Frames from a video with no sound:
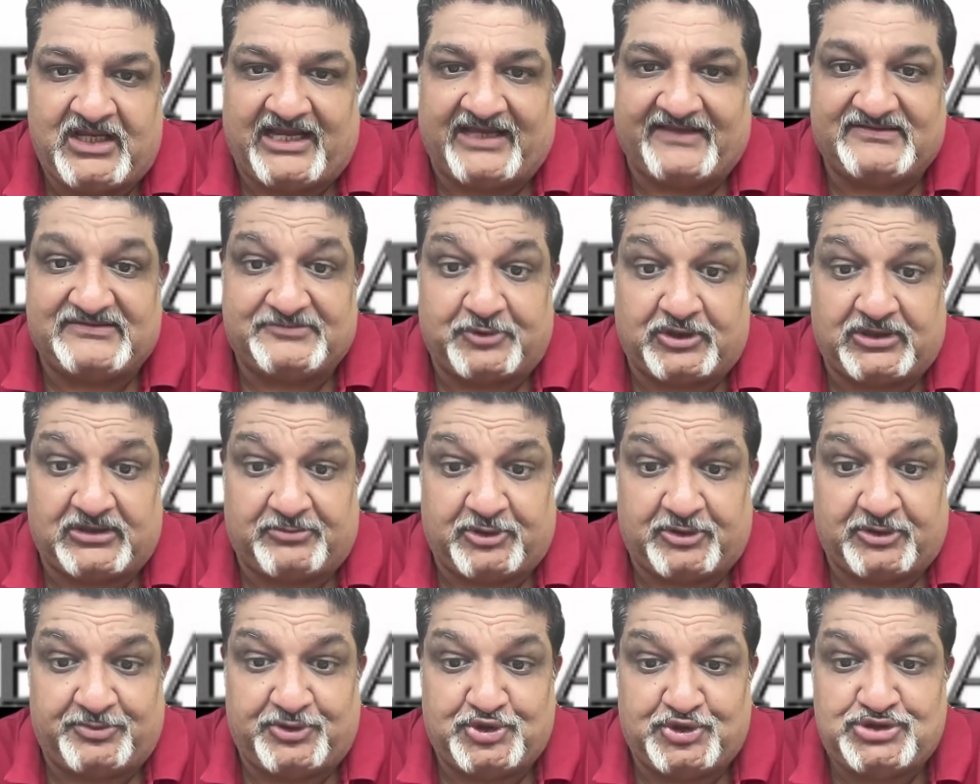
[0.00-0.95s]
I spoke
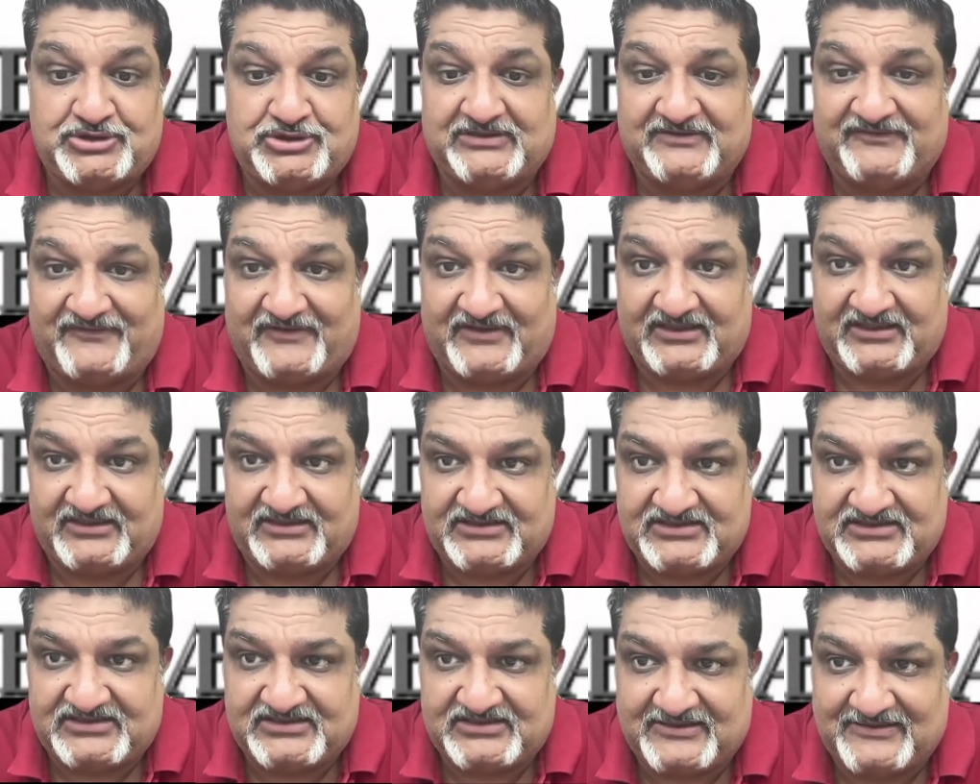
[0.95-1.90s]
about mutual
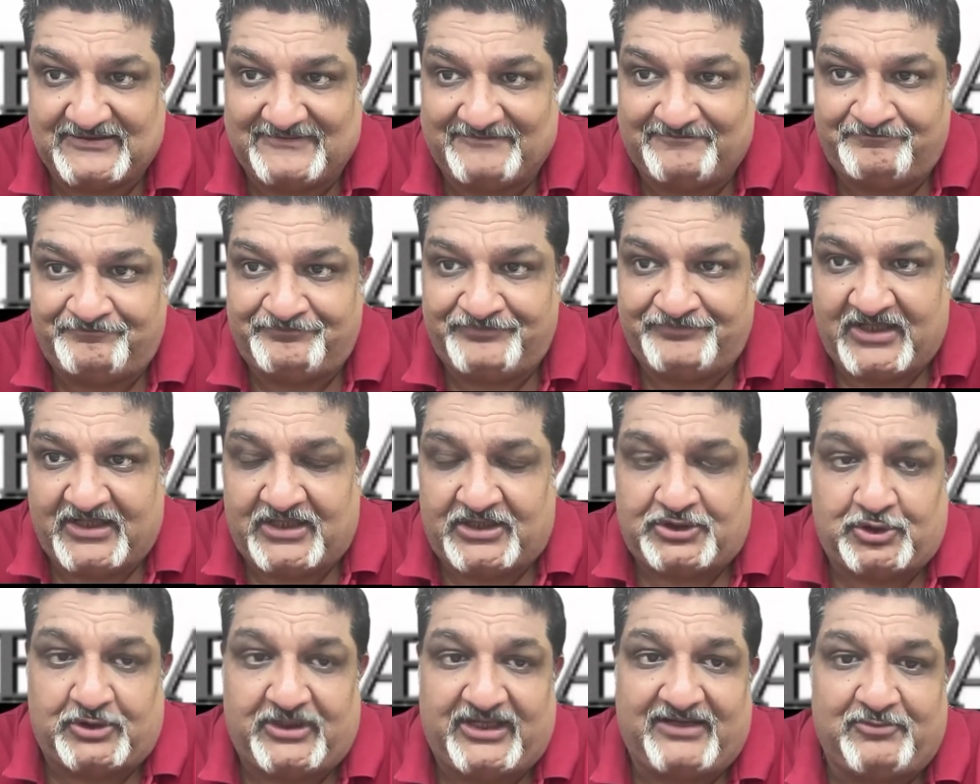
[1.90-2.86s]
funds.
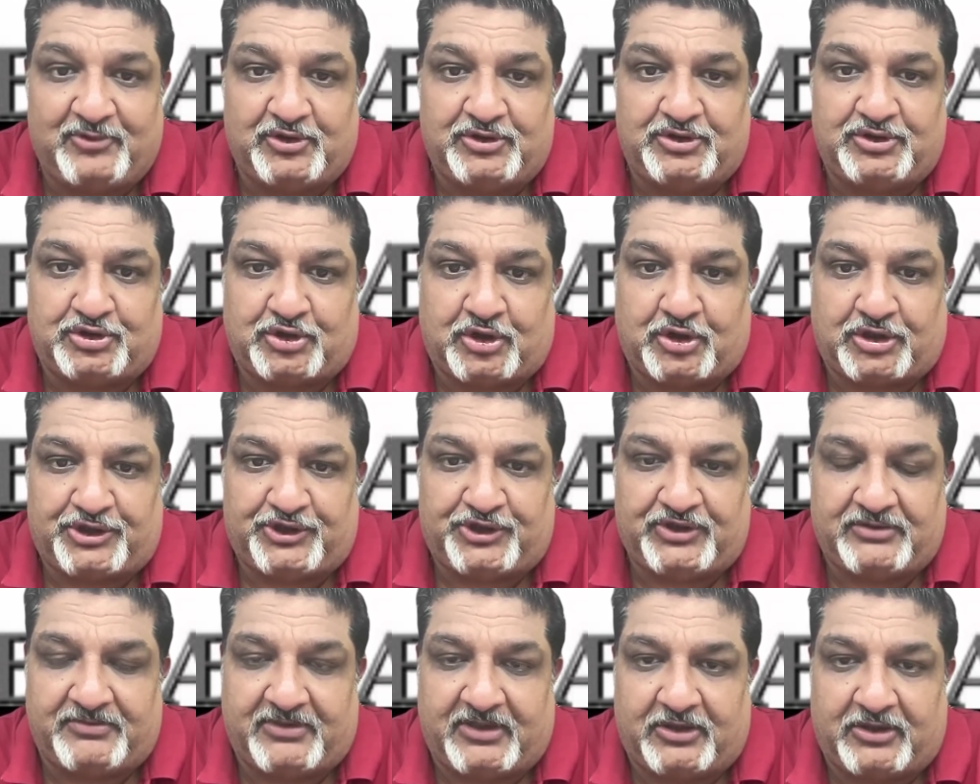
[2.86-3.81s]
Today, I'm going to talk to
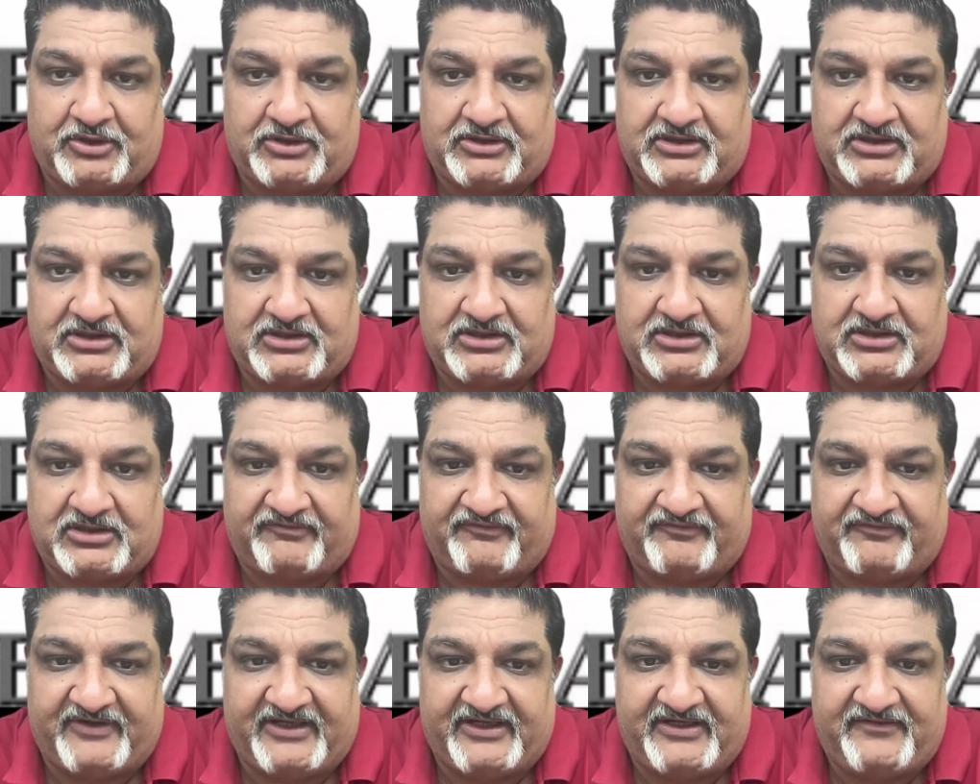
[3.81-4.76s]
you about a
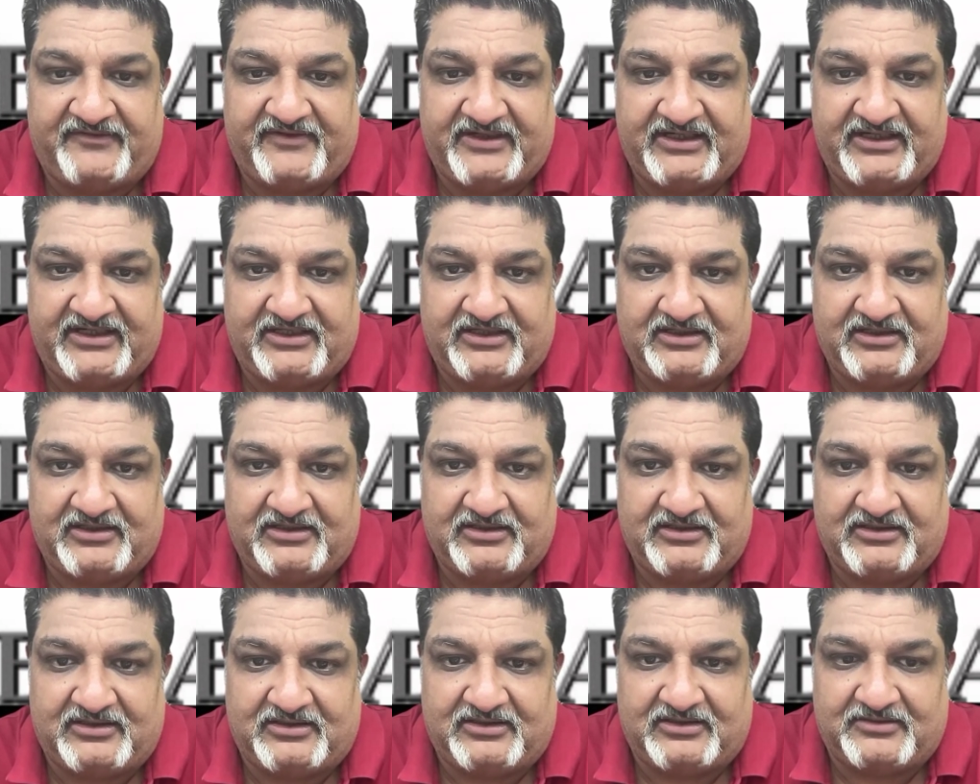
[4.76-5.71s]
very
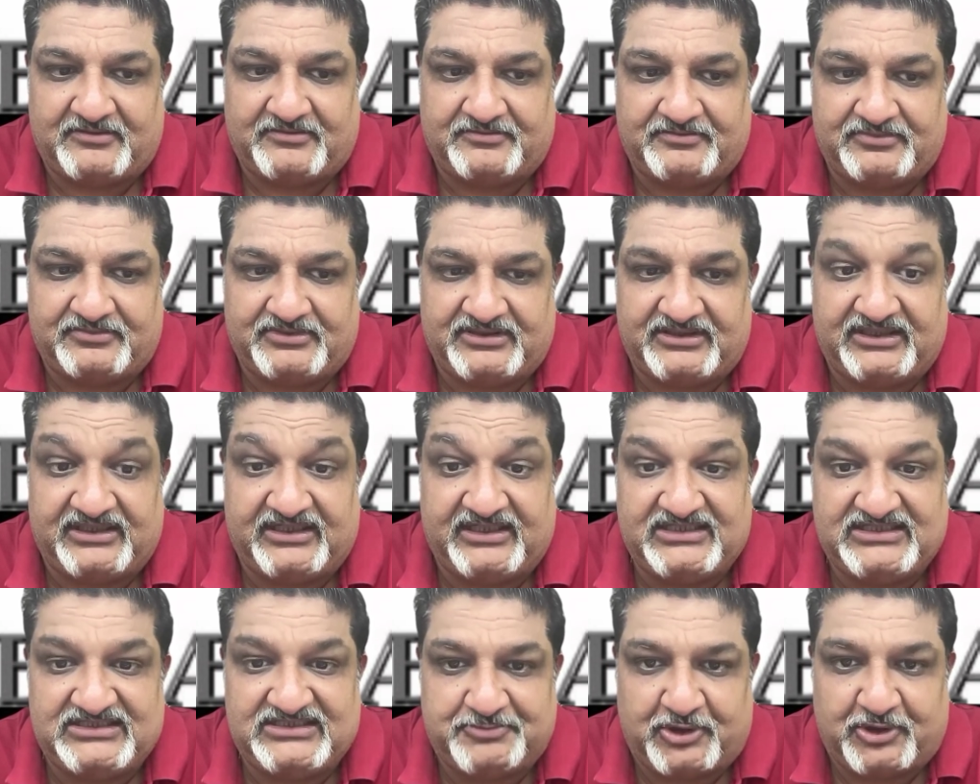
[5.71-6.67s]

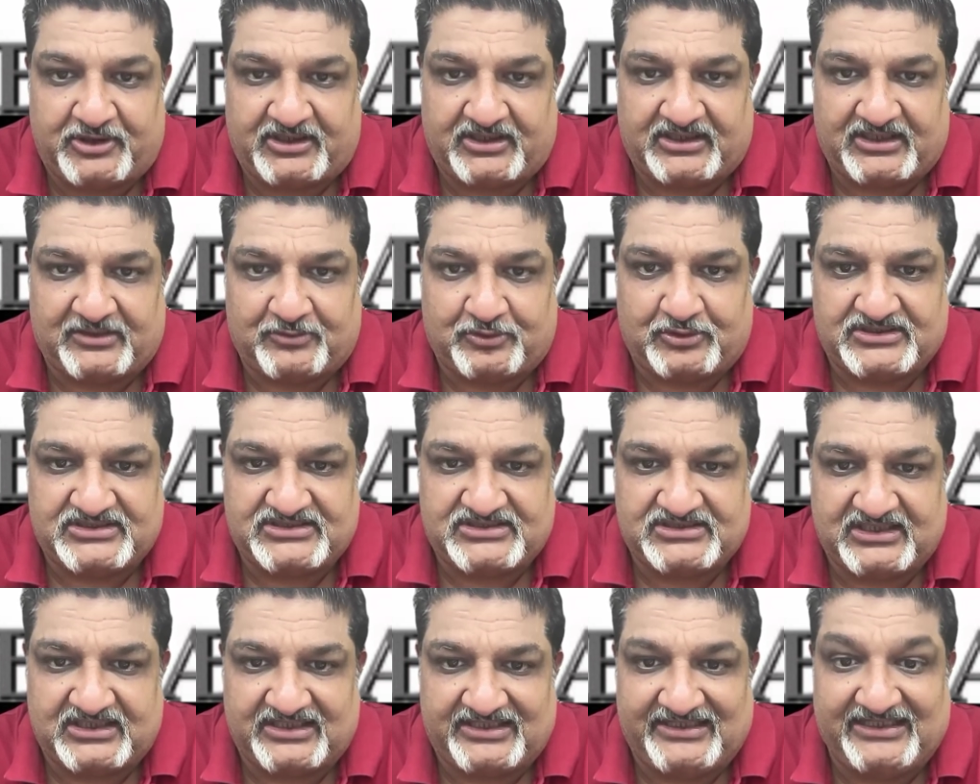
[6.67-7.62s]
niche product, I would
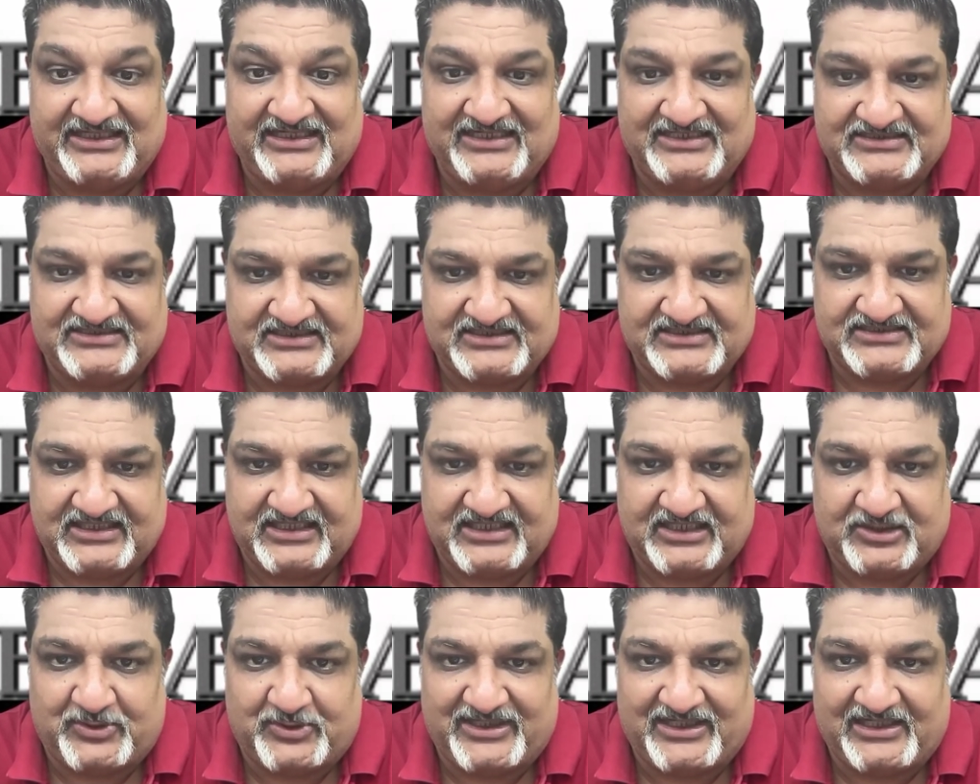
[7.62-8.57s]
say, ELSS,
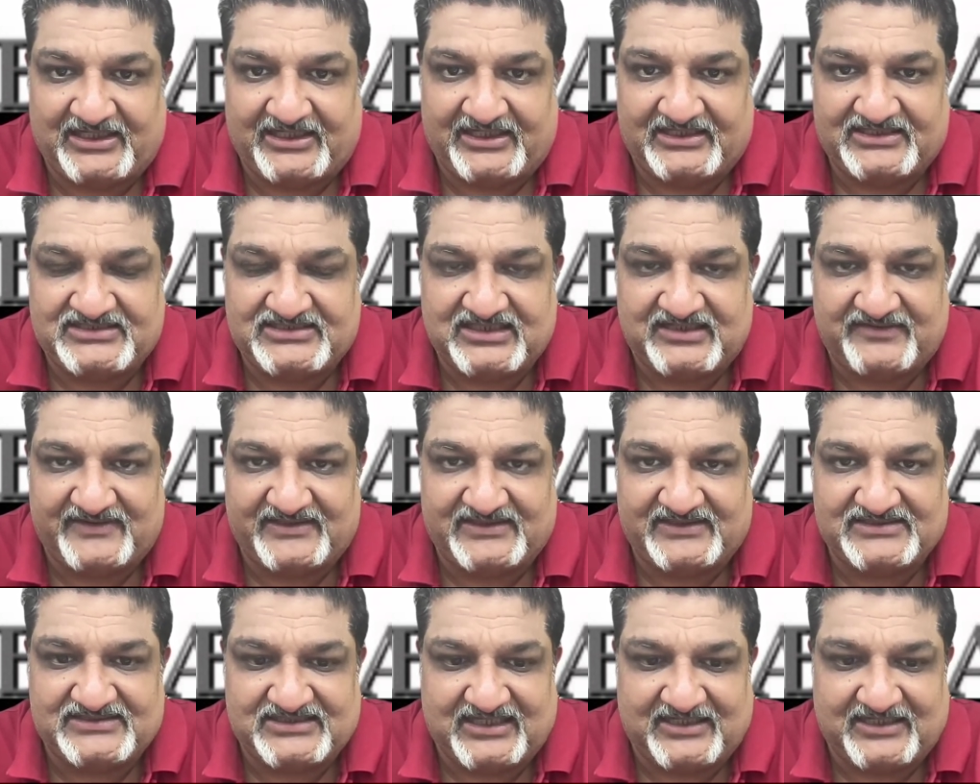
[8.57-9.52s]
Equity Linked
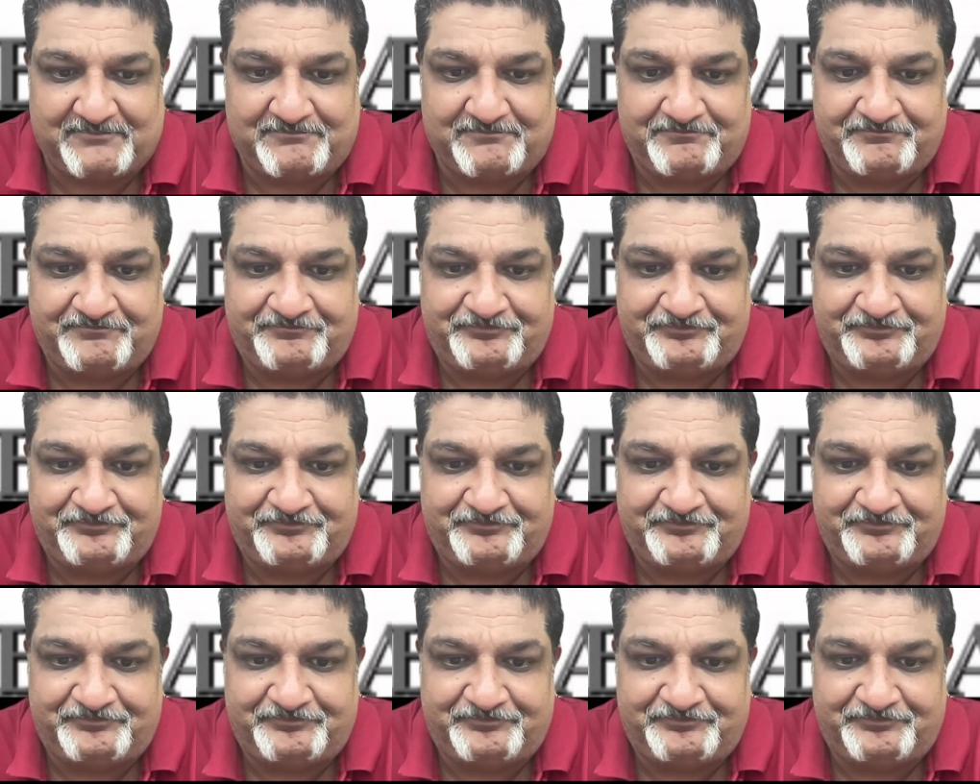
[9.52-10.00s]
Savings Scheme.